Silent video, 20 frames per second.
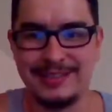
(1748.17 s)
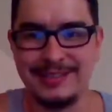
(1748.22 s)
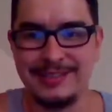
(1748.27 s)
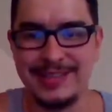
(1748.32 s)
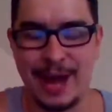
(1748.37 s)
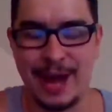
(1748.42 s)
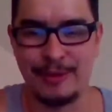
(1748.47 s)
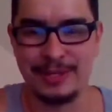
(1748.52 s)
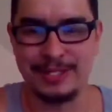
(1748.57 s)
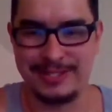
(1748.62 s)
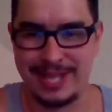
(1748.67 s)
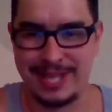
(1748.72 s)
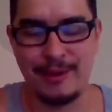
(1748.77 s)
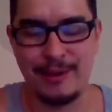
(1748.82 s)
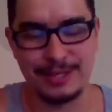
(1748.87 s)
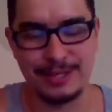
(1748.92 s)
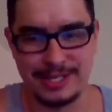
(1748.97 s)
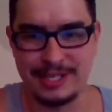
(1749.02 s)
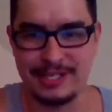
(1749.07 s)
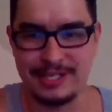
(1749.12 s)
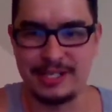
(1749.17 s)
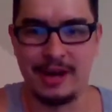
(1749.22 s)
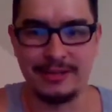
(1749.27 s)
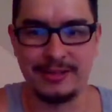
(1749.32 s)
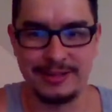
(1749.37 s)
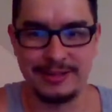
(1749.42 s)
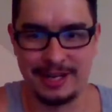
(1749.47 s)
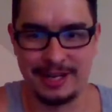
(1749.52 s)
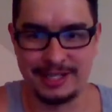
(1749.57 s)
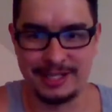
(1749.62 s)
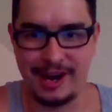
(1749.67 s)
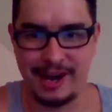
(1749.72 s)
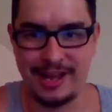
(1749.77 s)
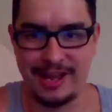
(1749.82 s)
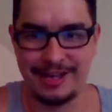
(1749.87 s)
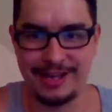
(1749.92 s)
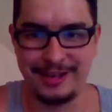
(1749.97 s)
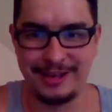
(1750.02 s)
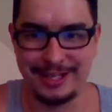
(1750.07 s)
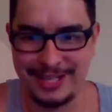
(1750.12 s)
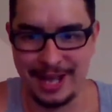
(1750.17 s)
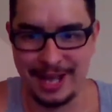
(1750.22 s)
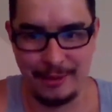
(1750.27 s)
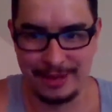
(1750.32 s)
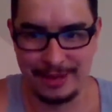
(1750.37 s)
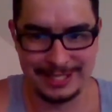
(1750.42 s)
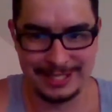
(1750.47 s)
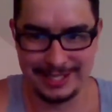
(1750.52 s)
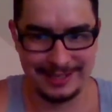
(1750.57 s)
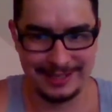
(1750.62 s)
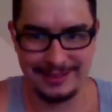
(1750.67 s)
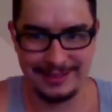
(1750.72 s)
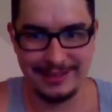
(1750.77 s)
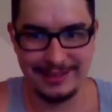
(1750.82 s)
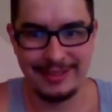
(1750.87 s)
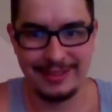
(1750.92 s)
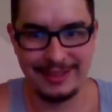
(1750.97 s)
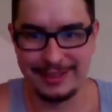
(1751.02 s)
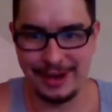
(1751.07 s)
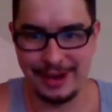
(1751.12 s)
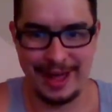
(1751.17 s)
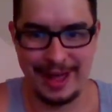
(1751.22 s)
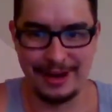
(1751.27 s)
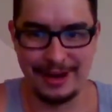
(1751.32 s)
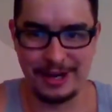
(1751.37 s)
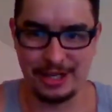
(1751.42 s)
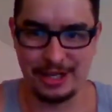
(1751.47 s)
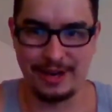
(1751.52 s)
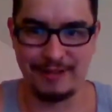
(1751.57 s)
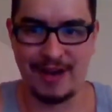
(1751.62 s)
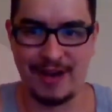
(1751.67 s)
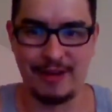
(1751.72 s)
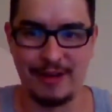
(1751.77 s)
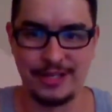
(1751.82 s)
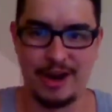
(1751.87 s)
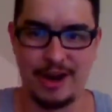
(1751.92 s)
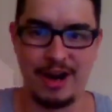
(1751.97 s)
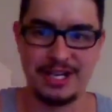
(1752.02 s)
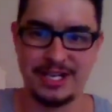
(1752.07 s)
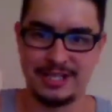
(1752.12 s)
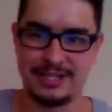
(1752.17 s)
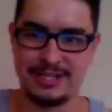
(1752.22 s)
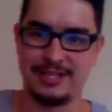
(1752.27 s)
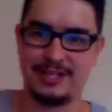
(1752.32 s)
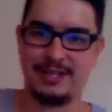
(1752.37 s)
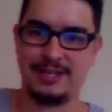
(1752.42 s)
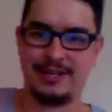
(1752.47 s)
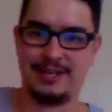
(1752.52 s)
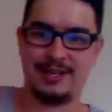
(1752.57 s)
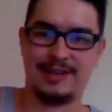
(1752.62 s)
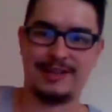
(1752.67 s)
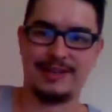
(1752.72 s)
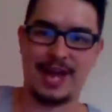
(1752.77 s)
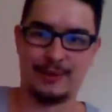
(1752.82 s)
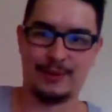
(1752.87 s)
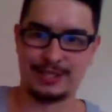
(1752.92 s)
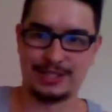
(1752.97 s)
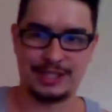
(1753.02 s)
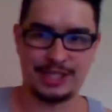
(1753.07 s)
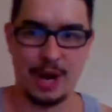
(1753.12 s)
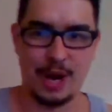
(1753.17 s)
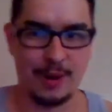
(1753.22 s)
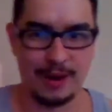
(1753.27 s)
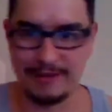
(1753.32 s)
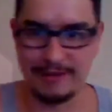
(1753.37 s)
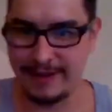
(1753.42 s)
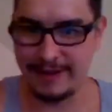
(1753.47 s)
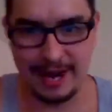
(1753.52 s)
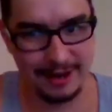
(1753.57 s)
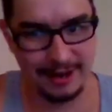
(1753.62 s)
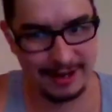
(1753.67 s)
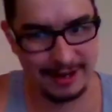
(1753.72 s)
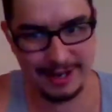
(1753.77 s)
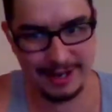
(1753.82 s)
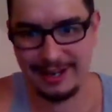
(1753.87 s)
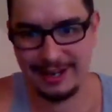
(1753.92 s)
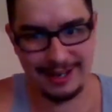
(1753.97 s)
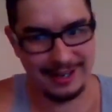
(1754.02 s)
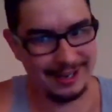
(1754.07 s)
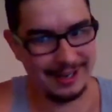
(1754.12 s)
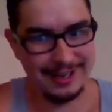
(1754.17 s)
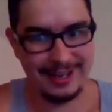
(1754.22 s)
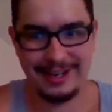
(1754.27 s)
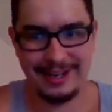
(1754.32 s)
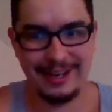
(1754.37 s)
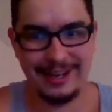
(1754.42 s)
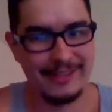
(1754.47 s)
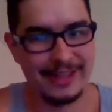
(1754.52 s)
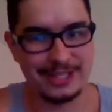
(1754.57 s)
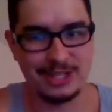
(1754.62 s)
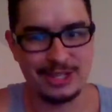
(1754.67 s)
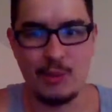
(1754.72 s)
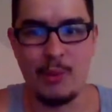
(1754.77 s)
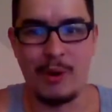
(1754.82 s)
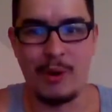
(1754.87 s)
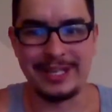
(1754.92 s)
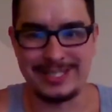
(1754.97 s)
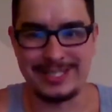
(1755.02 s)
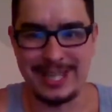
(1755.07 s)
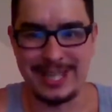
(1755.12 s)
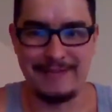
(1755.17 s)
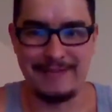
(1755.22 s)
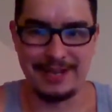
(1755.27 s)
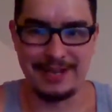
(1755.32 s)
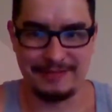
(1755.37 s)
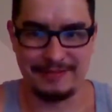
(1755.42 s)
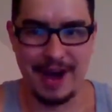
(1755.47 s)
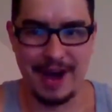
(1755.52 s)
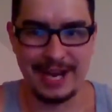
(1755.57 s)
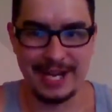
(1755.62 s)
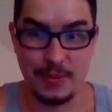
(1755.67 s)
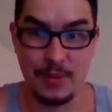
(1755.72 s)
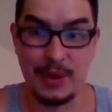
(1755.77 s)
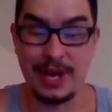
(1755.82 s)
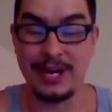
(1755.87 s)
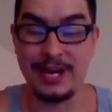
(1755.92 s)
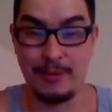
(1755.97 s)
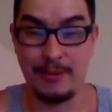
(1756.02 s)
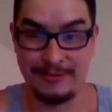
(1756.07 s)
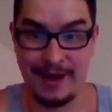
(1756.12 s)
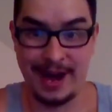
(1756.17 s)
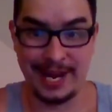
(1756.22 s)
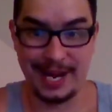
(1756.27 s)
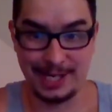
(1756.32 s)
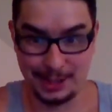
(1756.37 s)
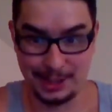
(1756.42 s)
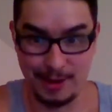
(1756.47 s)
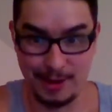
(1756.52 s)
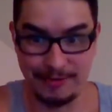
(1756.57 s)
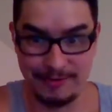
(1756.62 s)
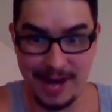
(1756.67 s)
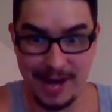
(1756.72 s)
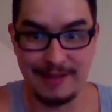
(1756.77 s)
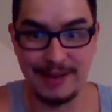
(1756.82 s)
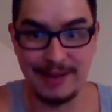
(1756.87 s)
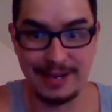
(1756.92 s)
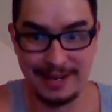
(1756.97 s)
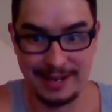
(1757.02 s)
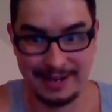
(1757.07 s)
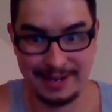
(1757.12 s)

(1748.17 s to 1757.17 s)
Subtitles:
was an assault on Johnny Hendricks. That wasn't. Johnny Hendricks should have filed charges. That was so unfair. That's a 170 fighting a 205er.